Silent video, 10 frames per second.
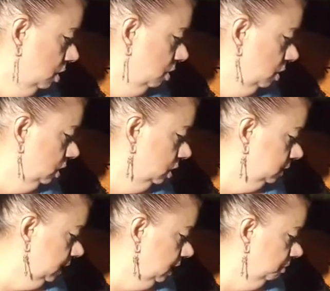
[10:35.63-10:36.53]
Oh, and it
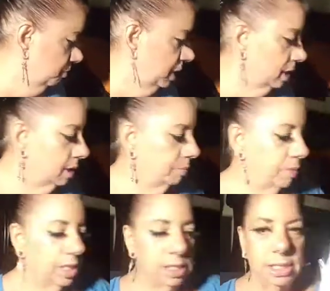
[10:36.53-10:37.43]
looks like I picked up
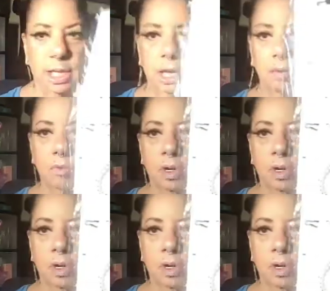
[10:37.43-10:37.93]
a second